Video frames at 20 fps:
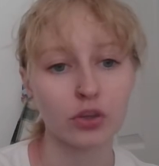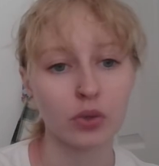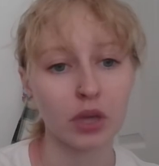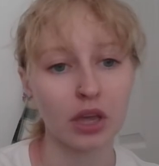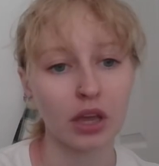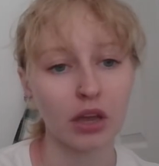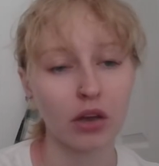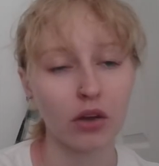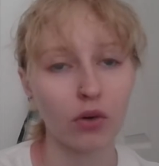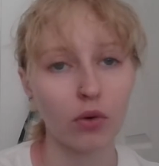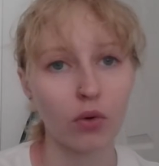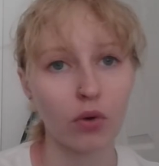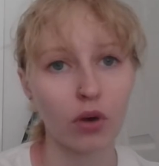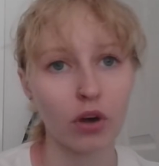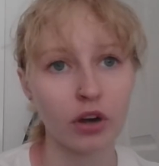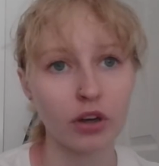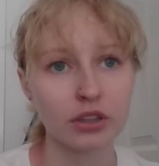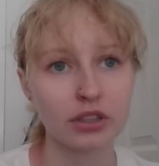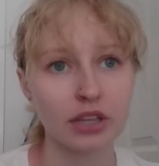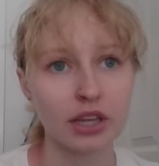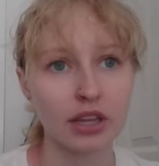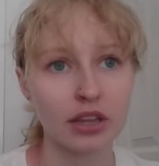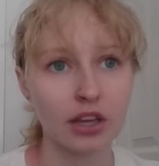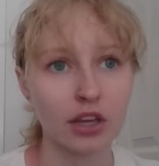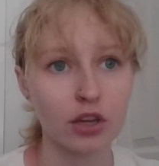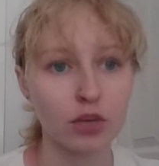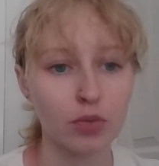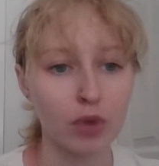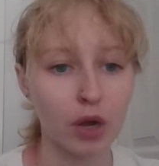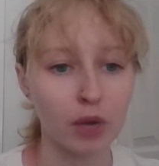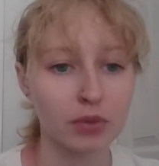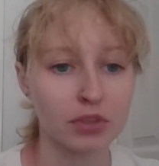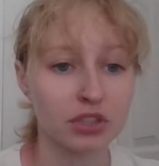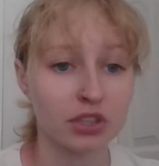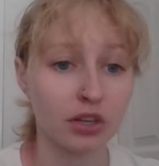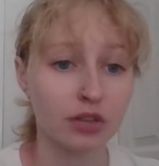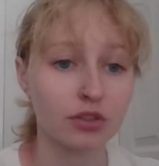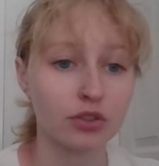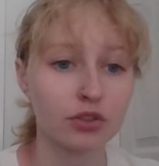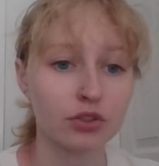doing it, or saying that you promise
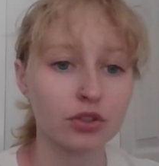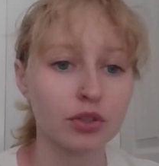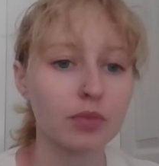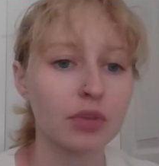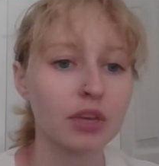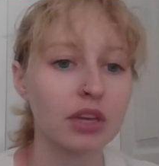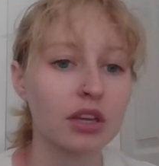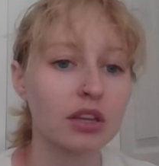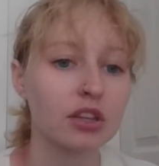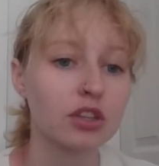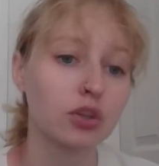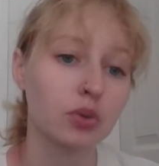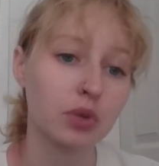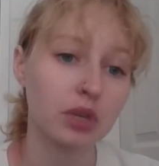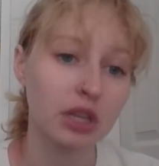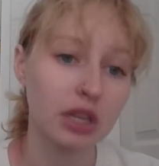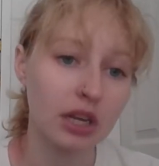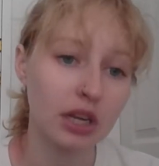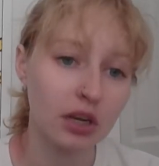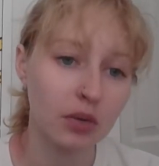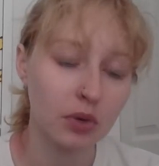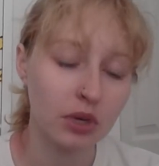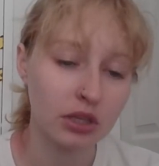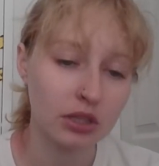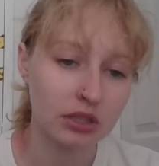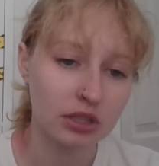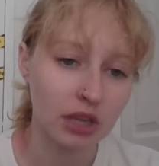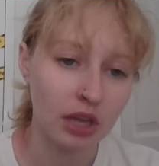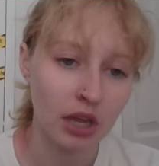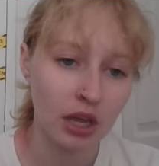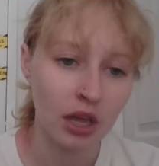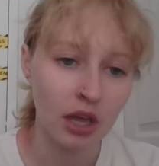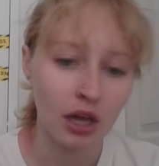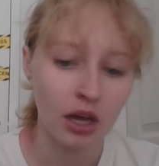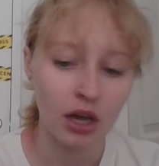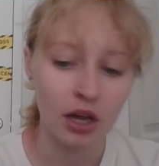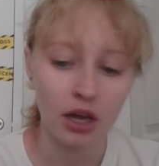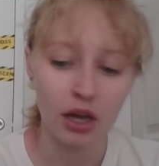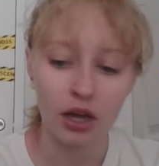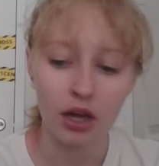not to do something and then doing it anyways.
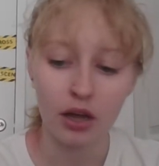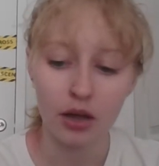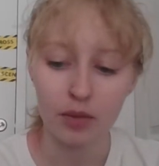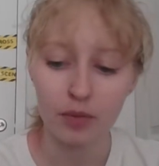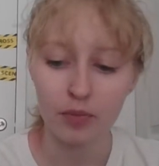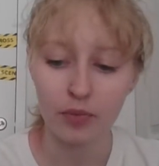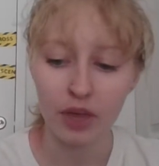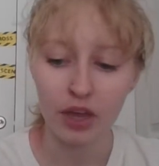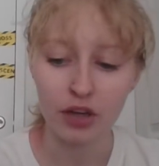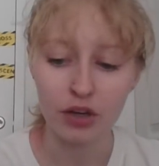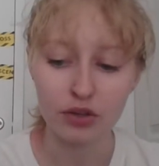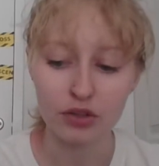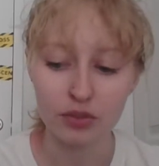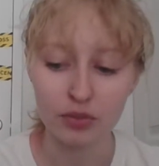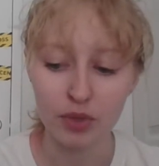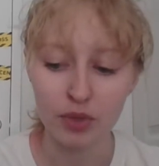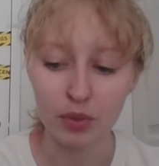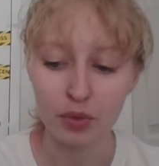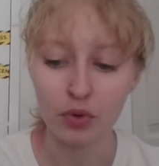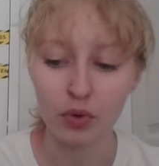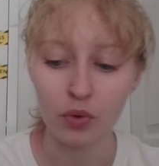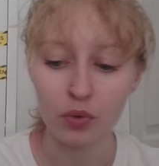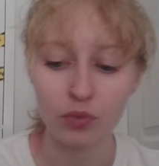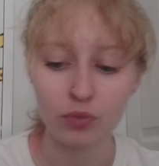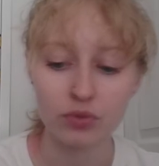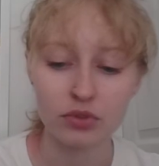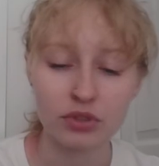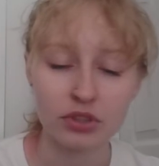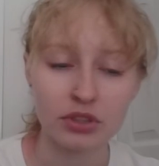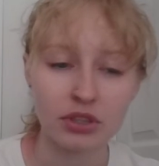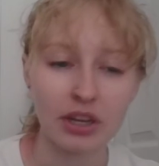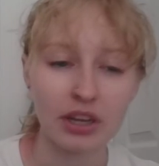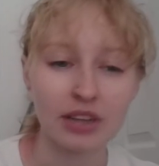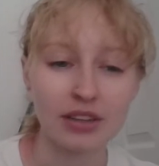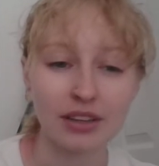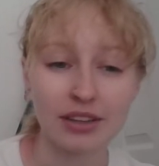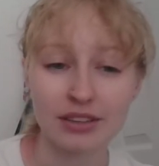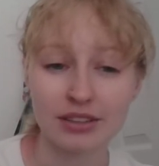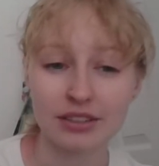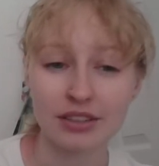I know some people don't
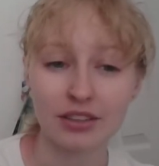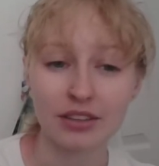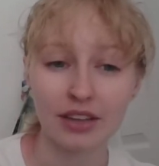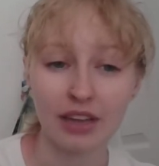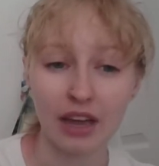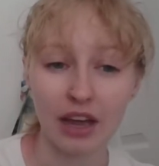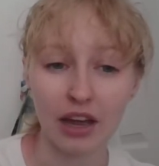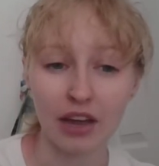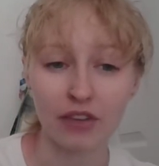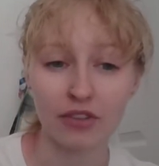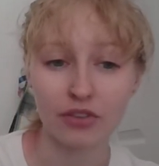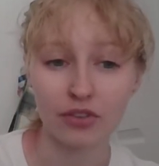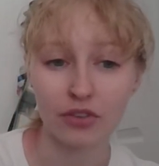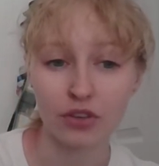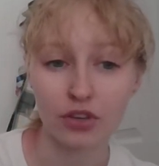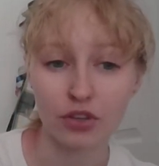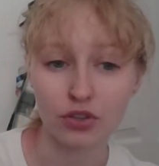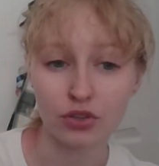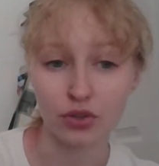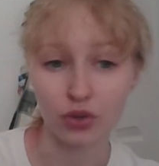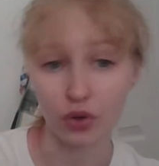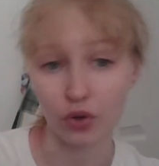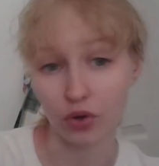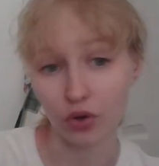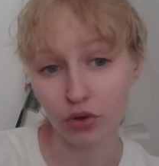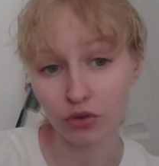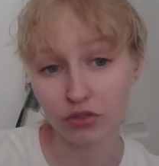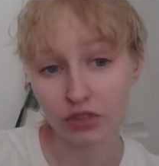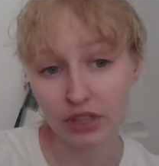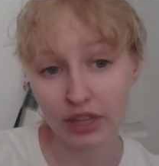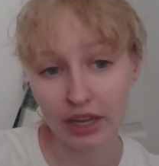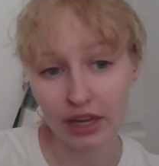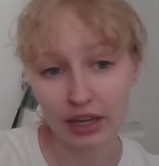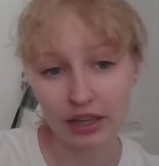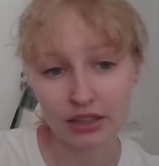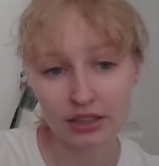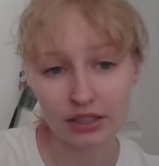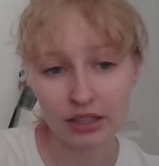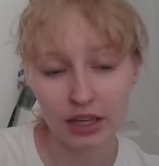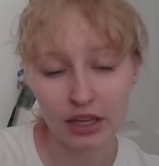necessarily have control over
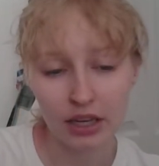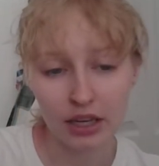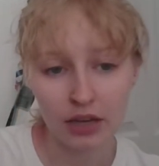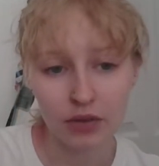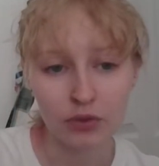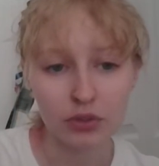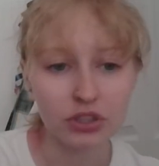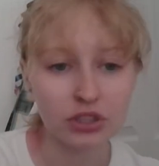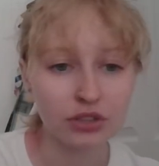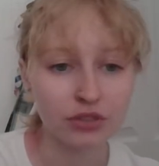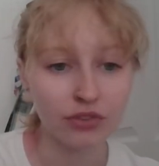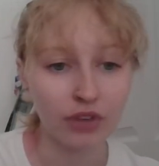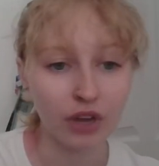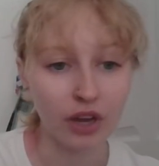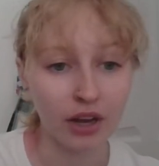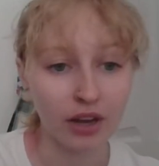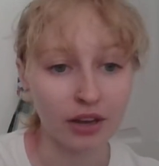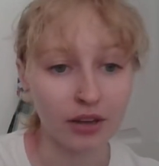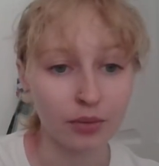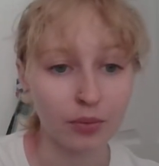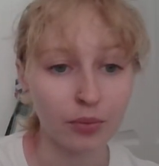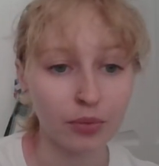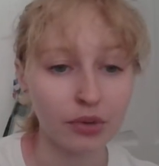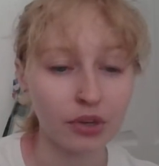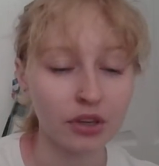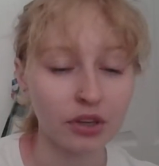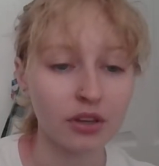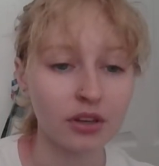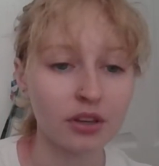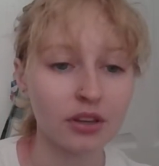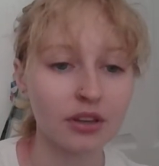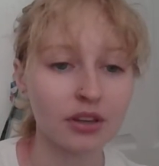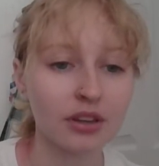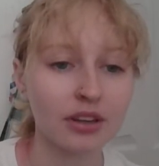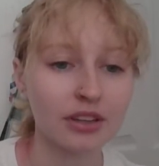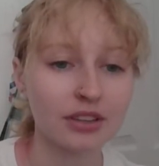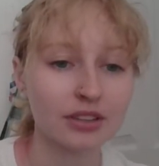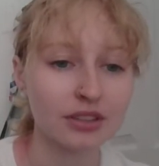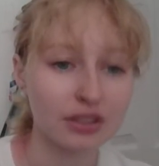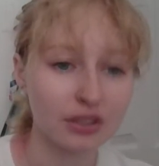that, which is fine, but
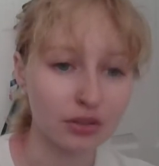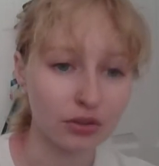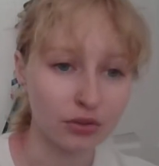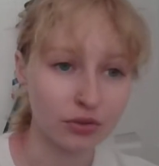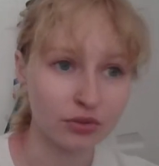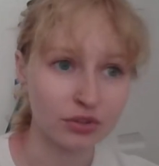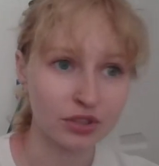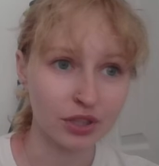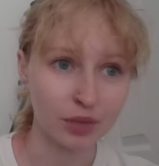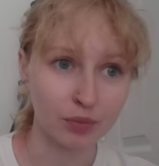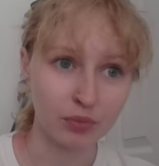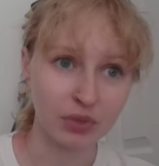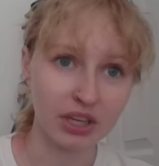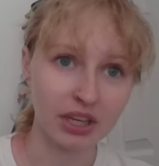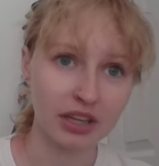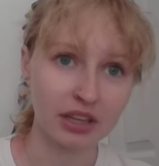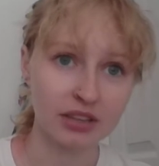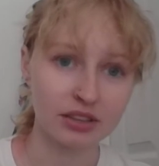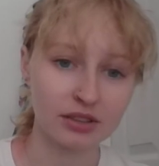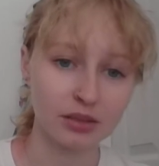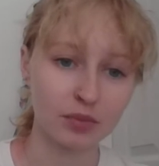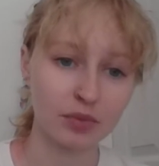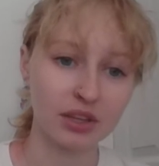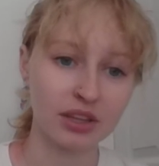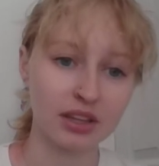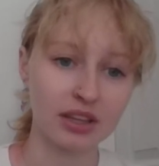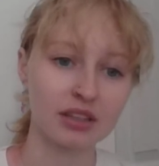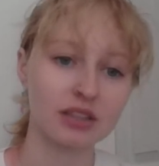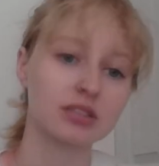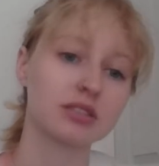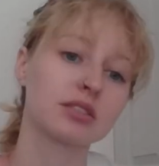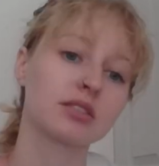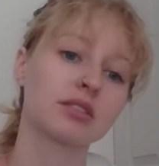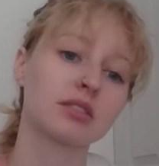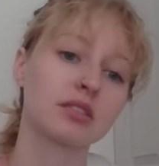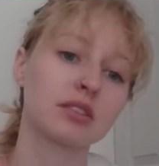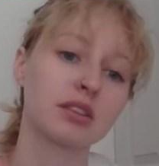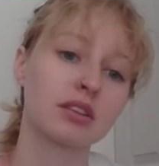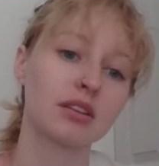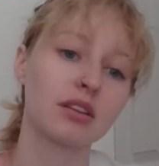it's still, to me, something that is
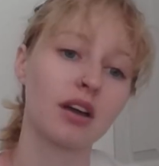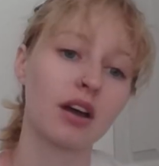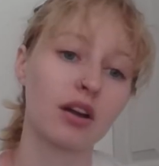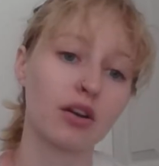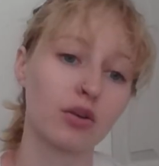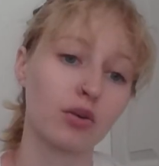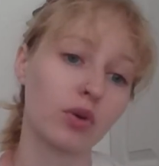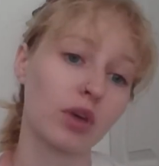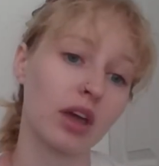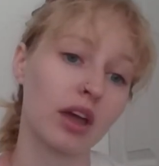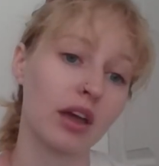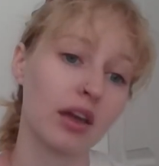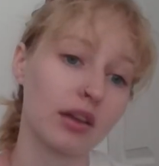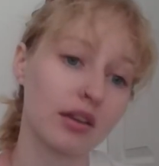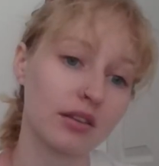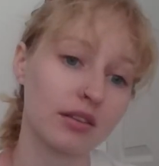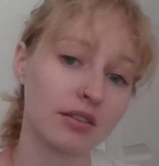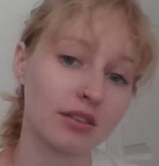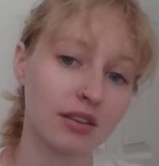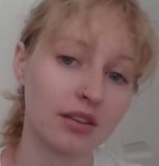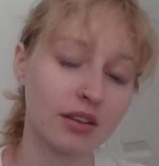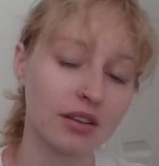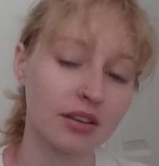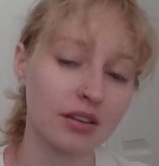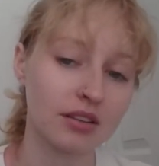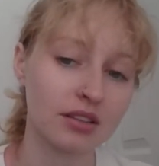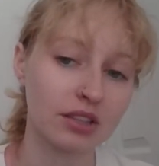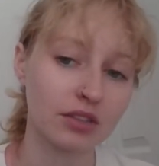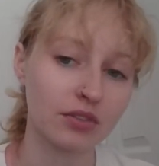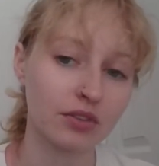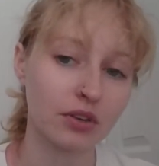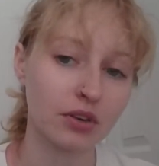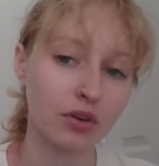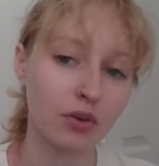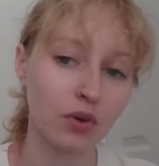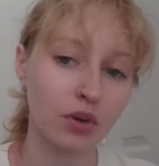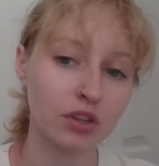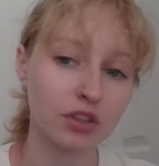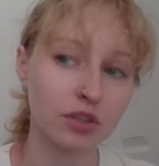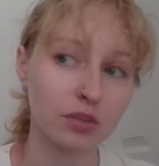not okay. And if you're
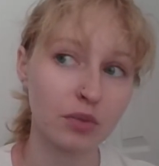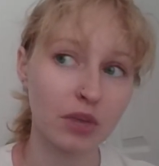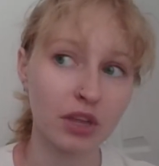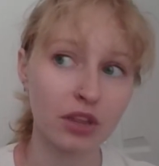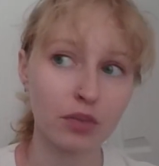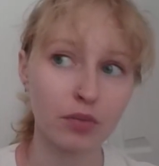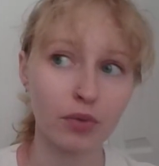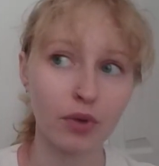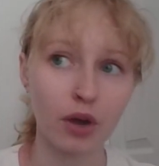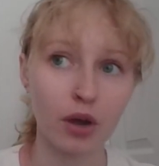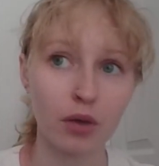going to make the